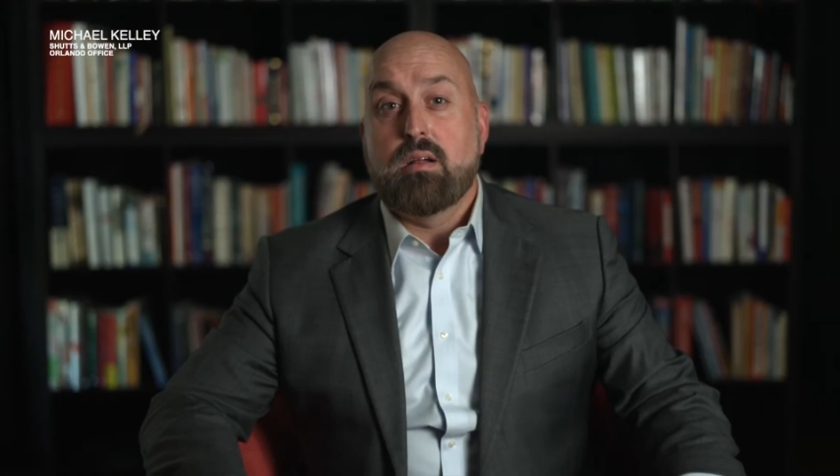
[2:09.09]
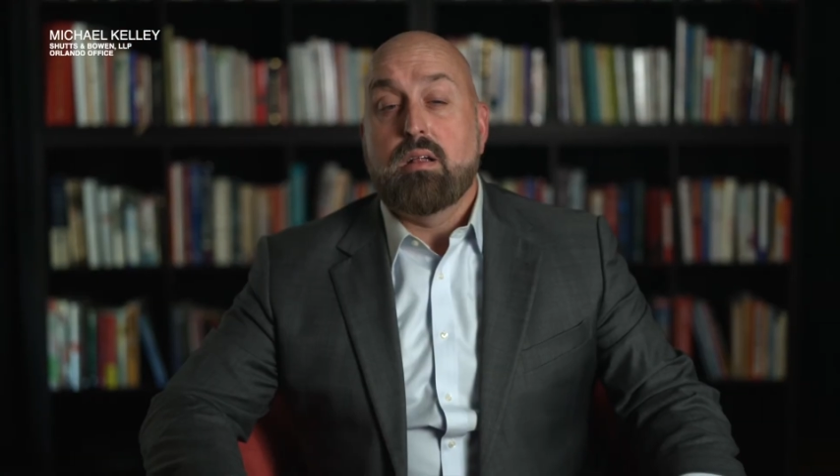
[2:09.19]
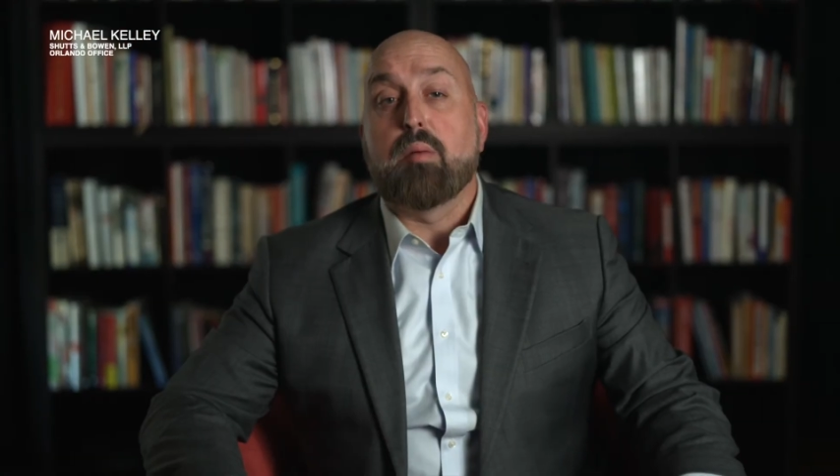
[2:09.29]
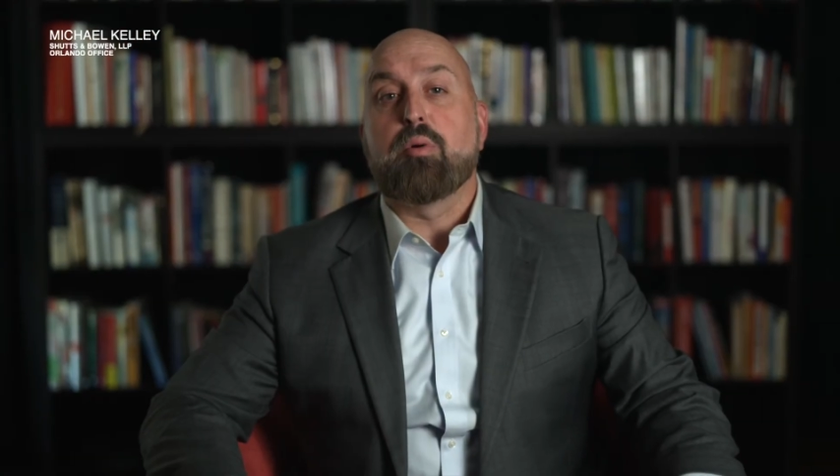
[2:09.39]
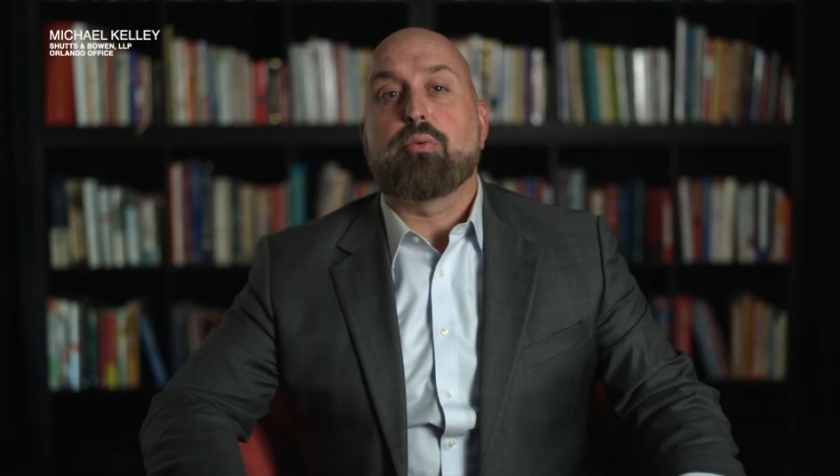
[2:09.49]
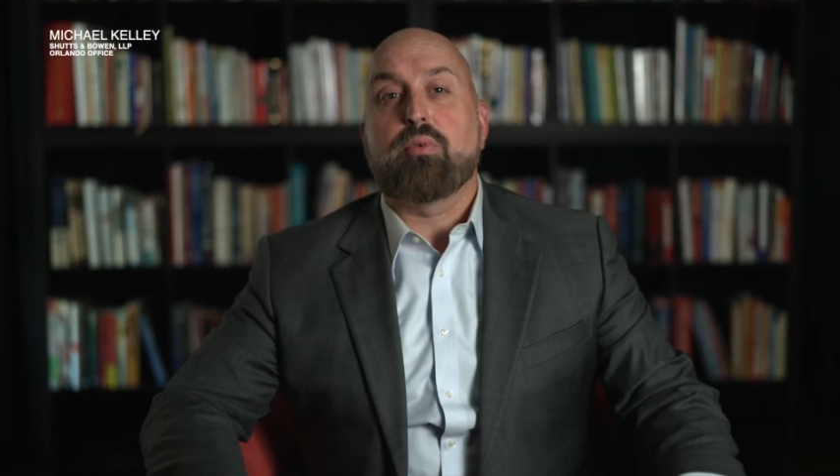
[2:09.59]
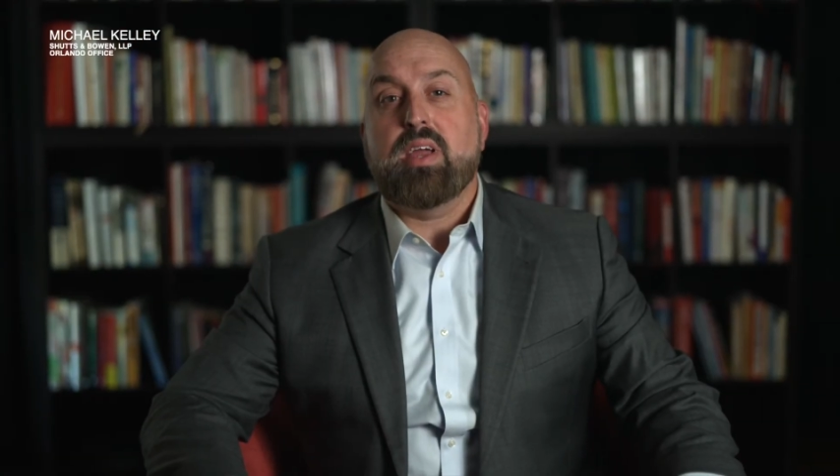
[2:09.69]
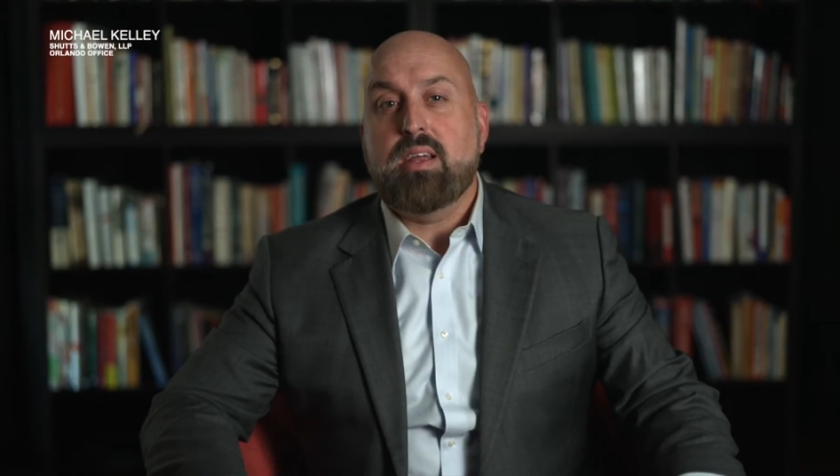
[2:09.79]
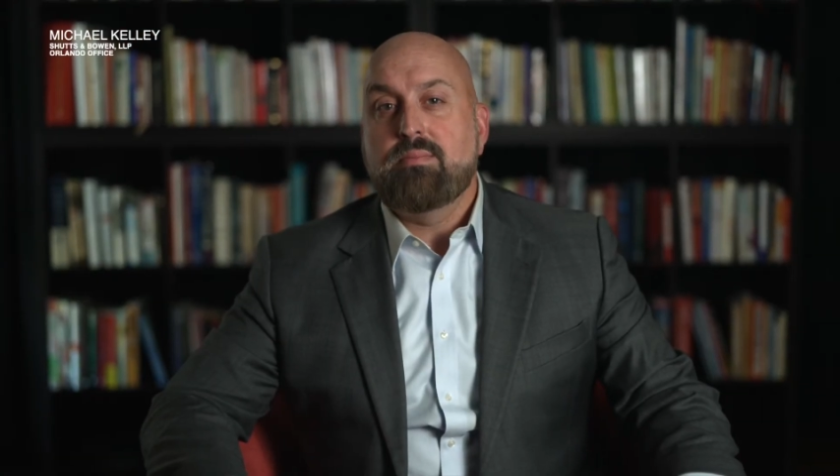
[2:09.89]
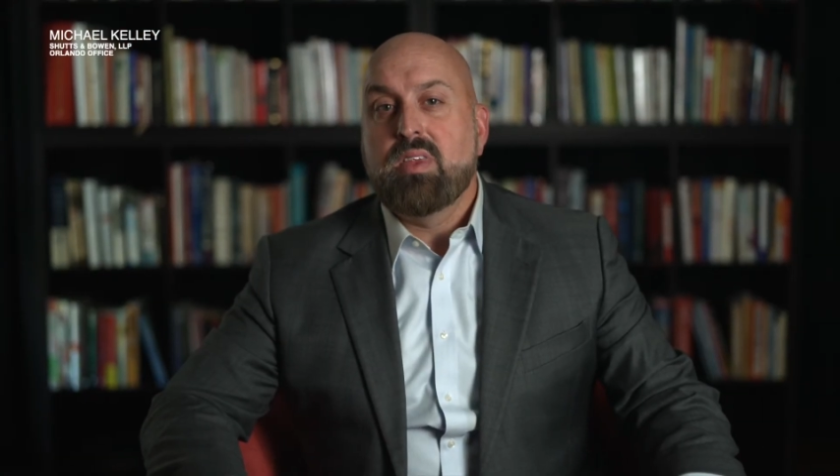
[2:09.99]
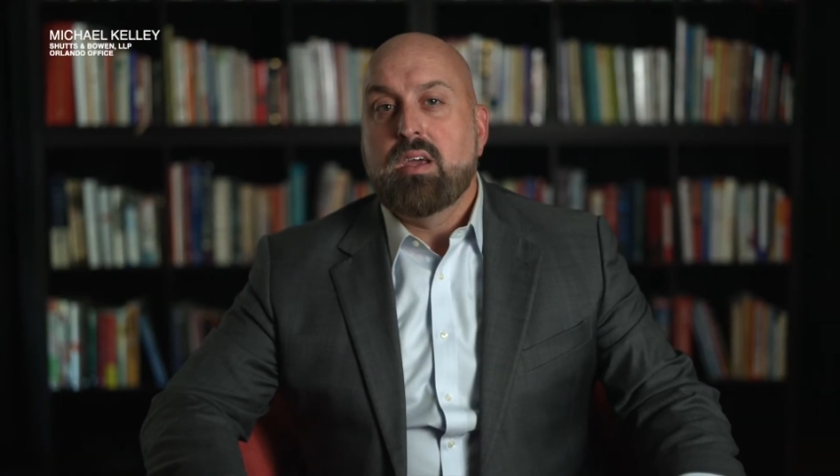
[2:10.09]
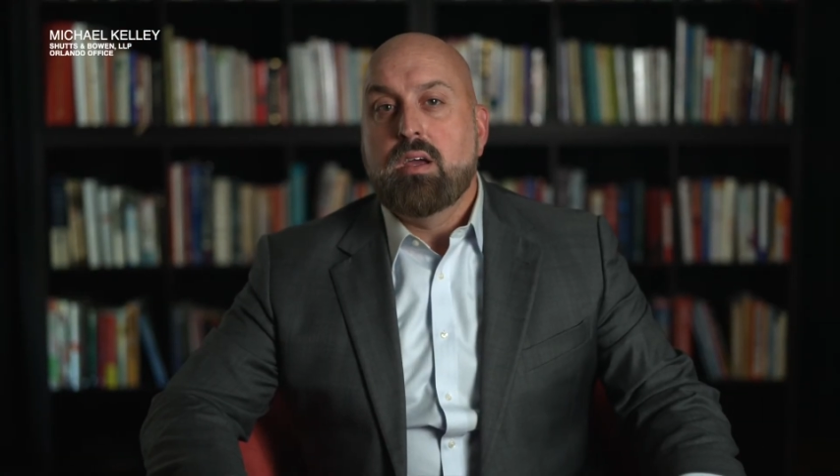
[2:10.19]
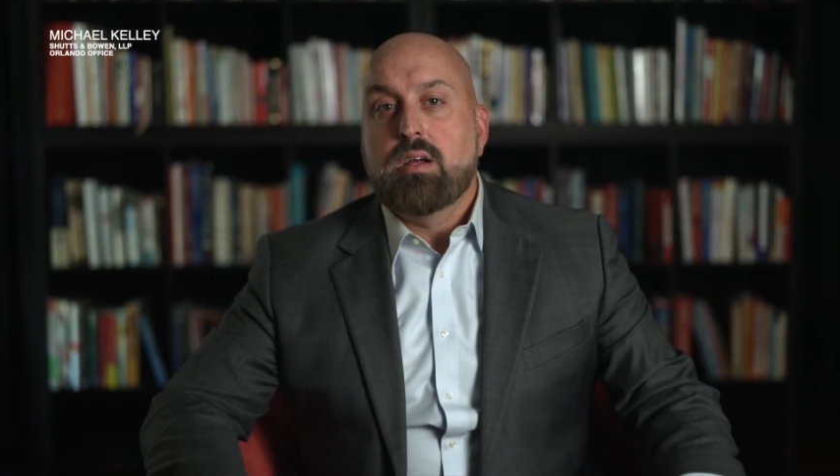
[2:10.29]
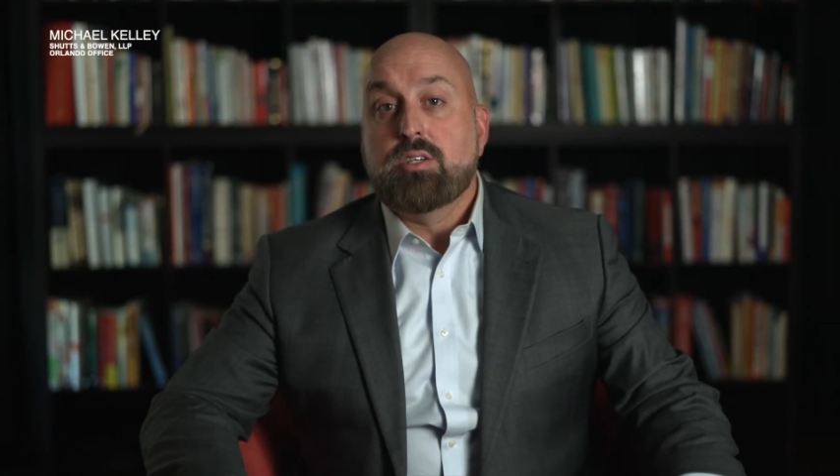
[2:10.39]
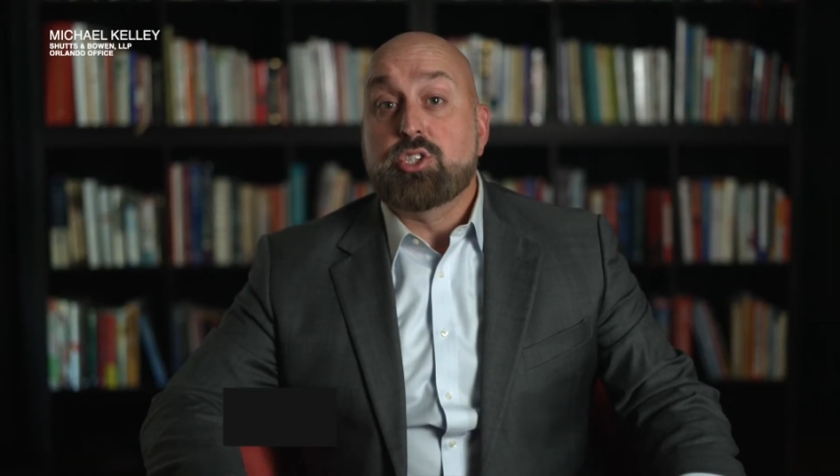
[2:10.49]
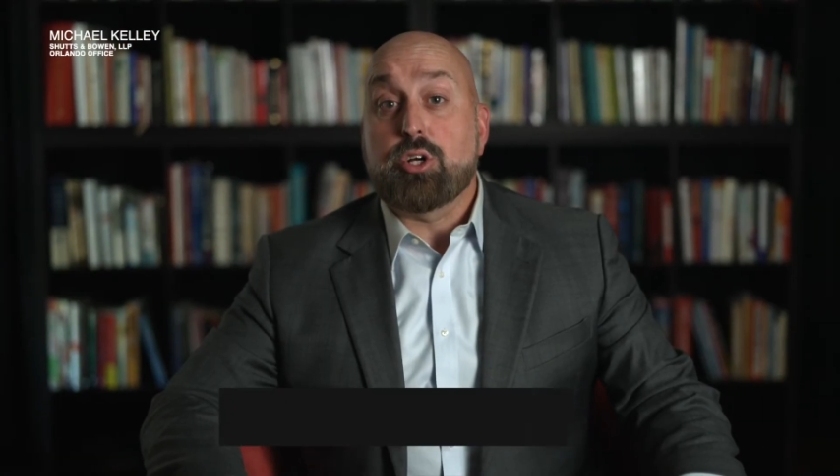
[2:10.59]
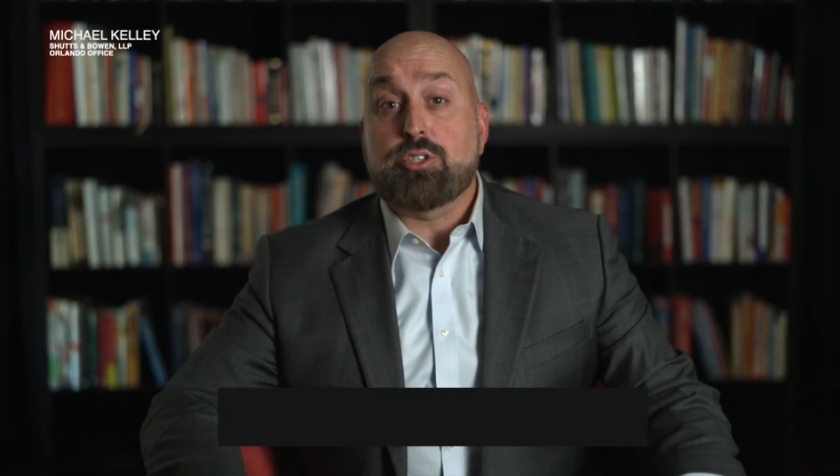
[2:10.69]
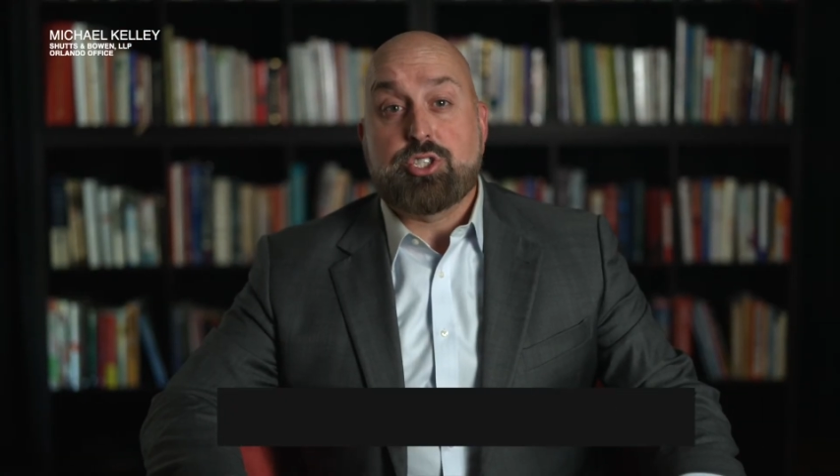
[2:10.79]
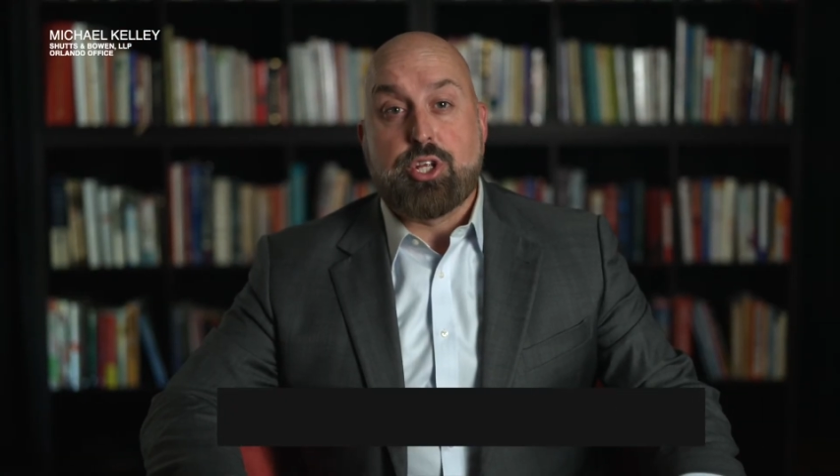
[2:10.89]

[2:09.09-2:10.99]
Number 3, search